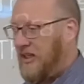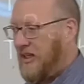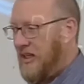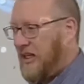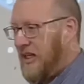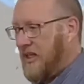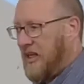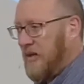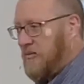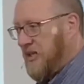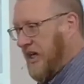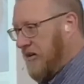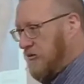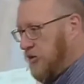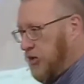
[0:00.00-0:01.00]
It comes out
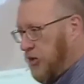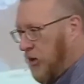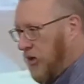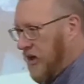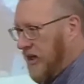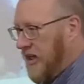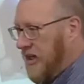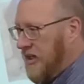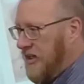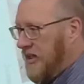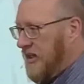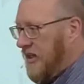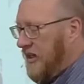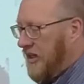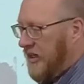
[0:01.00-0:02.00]
of joy.
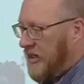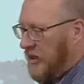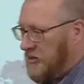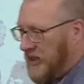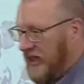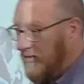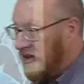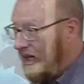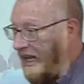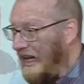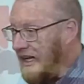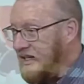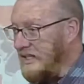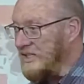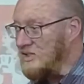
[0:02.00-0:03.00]
It comes out of
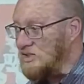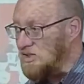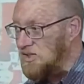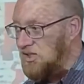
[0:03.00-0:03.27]
gladness.